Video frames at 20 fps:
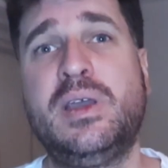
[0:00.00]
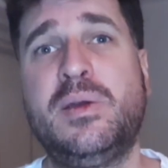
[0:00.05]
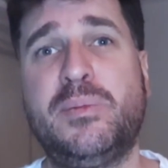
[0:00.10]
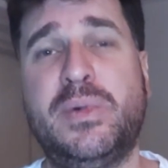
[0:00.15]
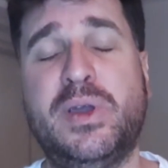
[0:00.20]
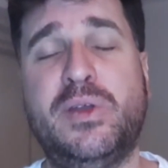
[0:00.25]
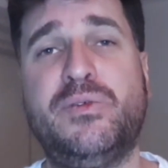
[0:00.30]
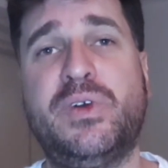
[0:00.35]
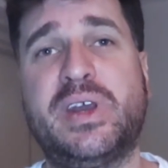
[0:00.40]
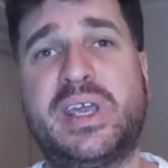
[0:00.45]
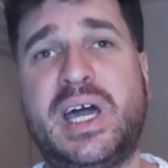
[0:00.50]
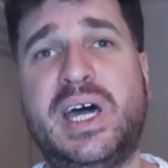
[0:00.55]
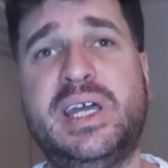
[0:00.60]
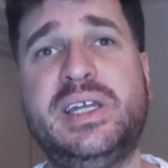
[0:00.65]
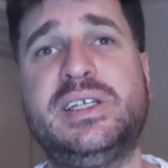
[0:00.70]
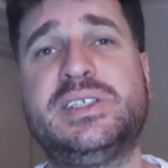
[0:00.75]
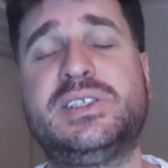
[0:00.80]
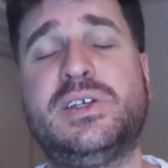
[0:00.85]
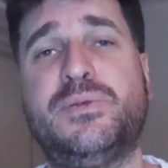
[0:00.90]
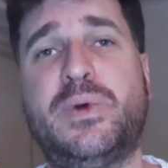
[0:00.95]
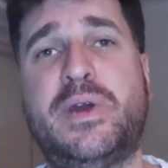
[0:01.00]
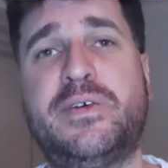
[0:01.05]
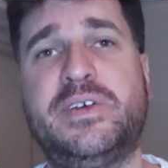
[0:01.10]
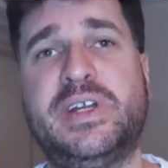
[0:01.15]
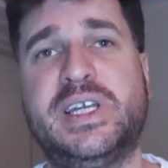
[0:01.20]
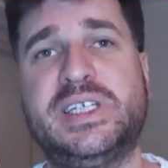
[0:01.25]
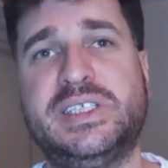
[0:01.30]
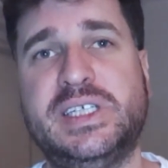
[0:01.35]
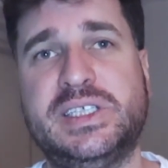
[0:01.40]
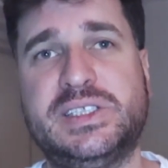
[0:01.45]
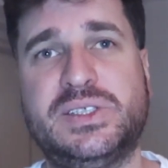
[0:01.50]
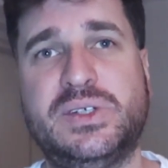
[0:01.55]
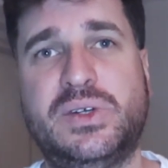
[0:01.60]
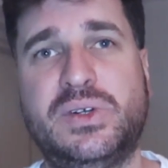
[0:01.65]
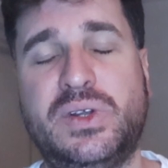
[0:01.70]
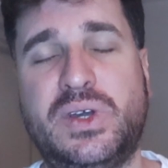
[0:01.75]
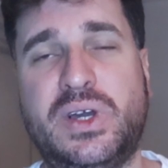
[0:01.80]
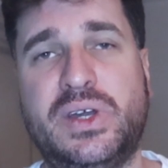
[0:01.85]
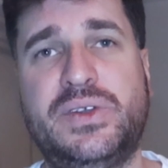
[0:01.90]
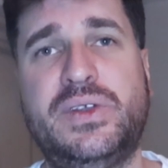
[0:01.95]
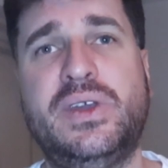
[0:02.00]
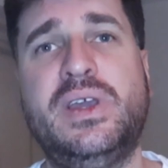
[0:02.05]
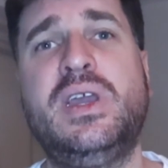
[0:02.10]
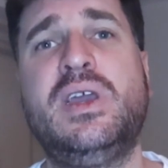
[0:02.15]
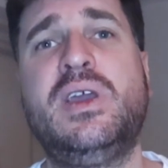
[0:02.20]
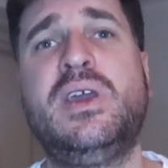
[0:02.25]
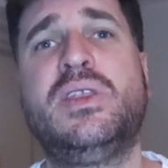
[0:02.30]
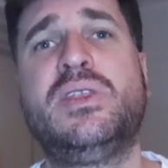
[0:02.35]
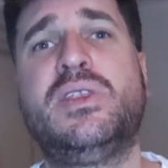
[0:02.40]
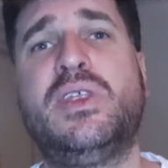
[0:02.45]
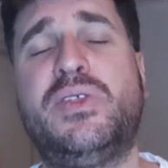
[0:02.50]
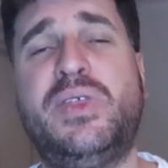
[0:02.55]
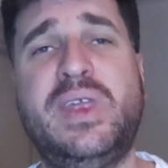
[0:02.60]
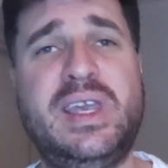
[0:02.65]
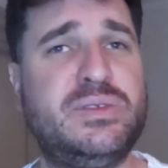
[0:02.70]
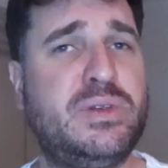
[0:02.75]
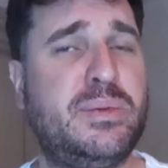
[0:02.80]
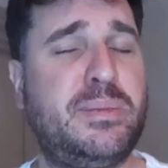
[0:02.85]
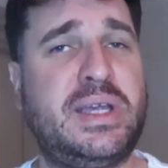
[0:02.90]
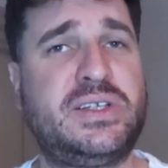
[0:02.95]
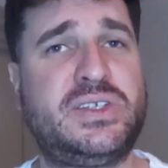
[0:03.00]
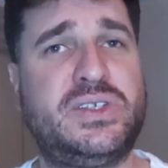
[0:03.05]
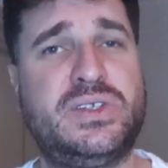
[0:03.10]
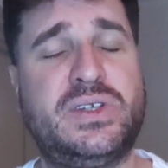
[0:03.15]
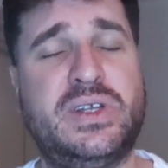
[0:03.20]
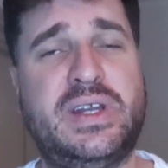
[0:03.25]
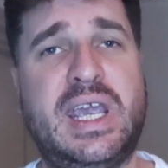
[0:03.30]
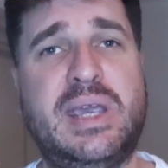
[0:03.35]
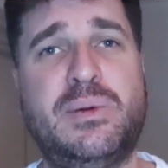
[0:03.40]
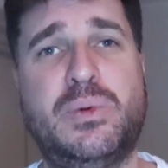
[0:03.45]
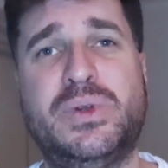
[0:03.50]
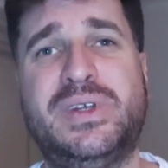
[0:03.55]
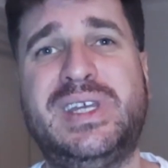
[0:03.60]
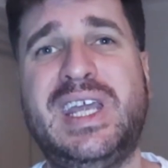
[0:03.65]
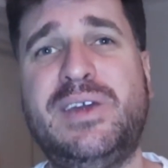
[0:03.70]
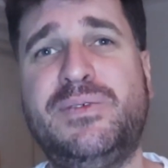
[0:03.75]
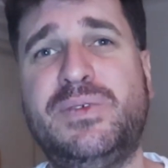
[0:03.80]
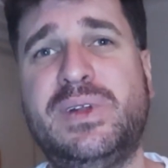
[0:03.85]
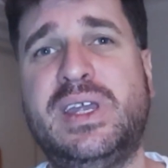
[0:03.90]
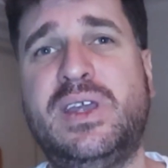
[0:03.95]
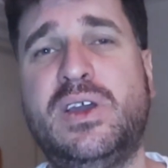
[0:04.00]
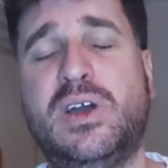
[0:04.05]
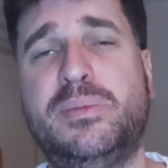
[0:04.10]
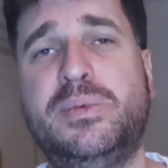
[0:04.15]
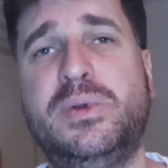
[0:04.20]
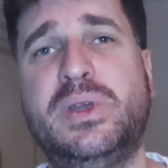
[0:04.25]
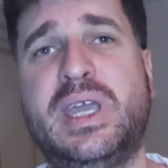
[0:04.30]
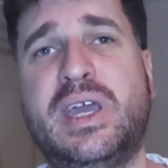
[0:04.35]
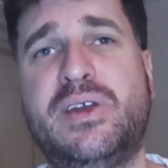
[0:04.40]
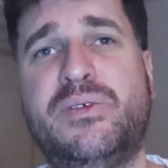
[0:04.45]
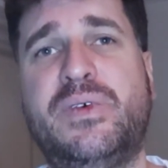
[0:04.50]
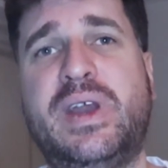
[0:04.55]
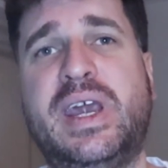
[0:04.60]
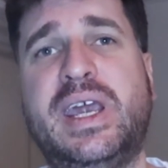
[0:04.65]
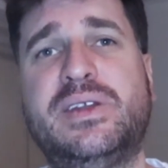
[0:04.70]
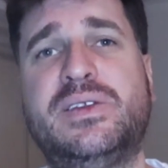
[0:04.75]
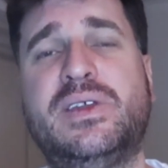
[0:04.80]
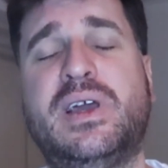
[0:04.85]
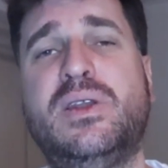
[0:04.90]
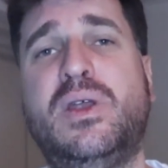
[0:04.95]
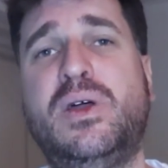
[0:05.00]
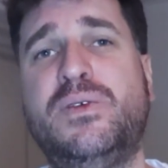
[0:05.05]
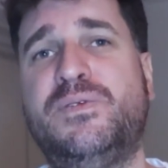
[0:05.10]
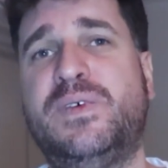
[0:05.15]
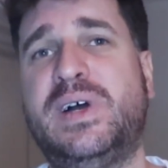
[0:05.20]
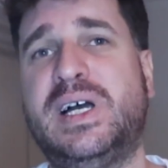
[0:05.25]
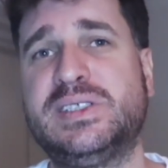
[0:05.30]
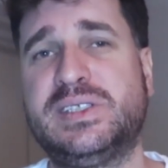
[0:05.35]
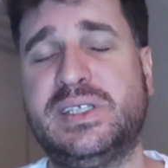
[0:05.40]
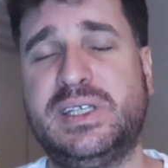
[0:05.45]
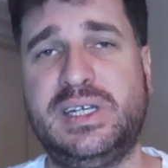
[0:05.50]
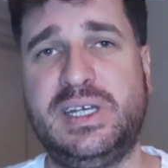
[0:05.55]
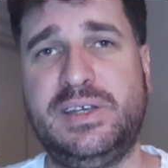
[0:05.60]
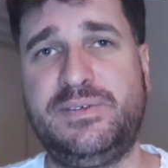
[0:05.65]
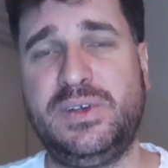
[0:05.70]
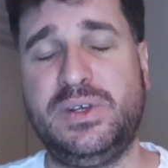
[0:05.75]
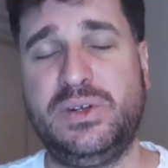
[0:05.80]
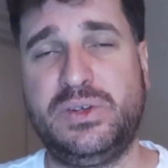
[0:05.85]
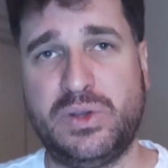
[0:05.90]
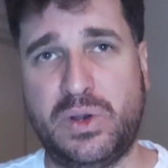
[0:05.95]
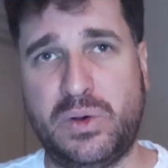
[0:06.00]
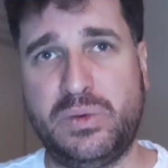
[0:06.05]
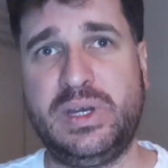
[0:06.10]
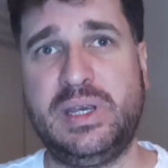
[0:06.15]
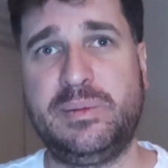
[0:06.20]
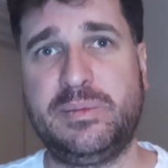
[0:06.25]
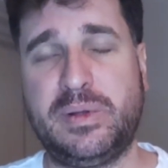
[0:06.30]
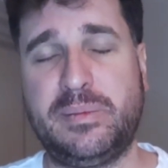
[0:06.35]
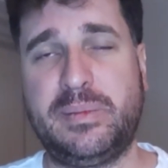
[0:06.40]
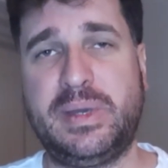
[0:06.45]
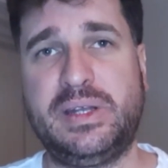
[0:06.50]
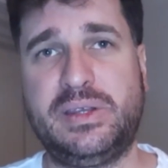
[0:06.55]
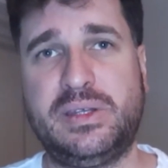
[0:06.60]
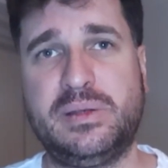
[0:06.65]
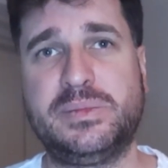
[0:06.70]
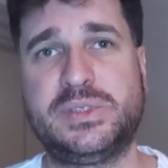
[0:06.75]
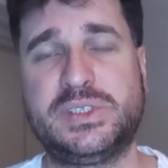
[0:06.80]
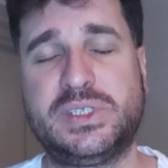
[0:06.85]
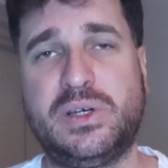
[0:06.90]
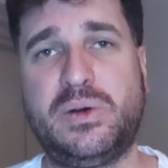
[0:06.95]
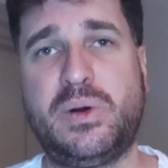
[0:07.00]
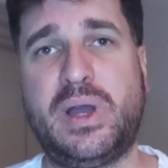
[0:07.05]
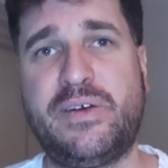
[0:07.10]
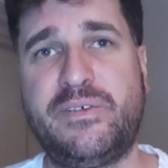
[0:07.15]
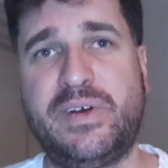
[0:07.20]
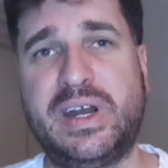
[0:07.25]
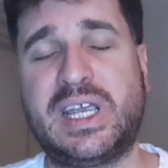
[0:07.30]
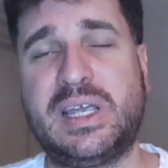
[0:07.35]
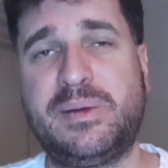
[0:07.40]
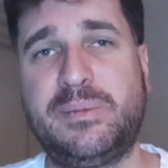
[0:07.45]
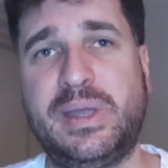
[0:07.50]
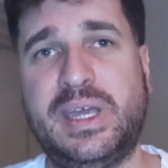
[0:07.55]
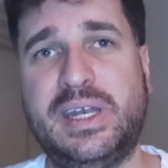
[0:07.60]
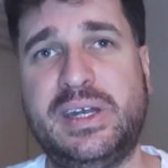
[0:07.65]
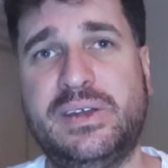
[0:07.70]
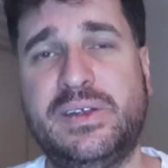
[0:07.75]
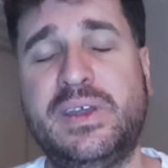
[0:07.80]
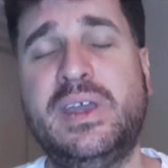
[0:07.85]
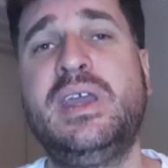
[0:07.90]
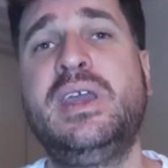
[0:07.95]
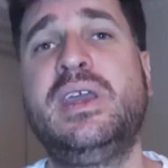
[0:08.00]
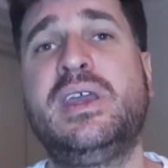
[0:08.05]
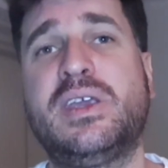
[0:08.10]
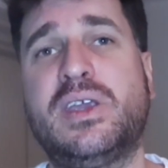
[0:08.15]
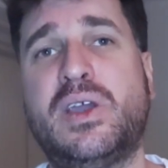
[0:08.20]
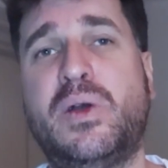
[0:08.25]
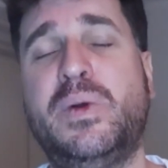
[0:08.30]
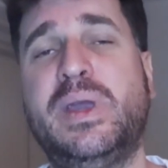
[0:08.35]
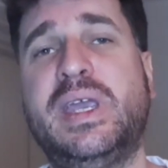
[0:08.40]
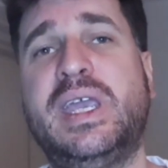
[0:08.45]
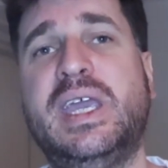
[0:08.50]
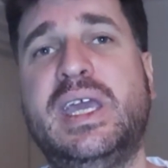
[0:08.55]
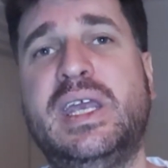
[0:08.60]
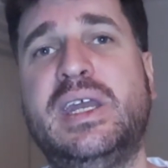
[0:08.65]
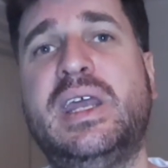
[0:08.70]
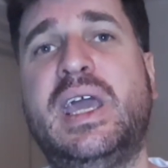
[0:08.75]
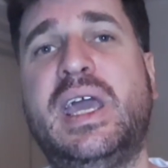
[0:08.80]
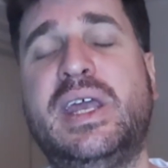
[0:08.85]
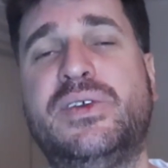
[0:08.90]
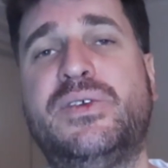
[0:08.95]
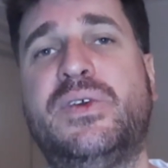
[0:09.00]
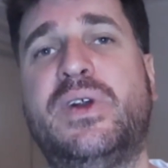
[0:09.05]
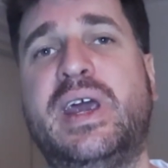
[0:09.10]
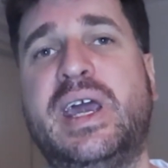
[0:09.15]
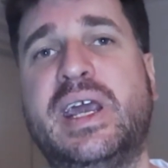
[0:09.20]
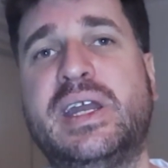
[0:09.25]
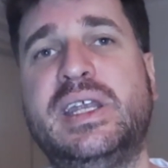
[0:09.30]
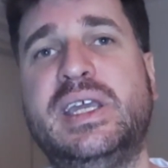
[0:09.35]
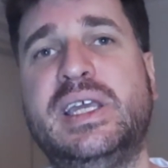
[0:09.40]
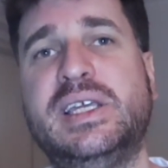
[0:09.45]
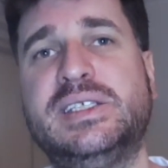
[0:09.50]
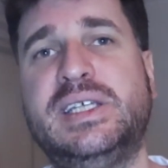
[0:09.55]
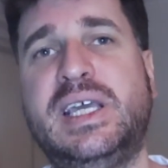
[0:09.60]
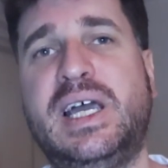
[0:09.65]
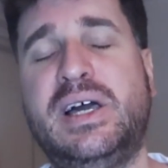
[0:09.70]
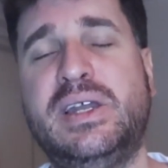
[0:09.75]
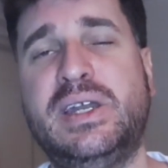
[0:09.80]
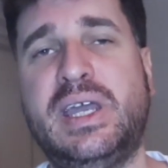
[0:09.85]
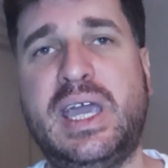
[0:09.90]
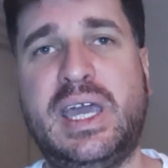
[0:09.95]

but regardless of whether it exists or not, the things we mentioned today will definitely help you get ranked a lot faster than if you don't implement them. So I recommend going in and trying these out.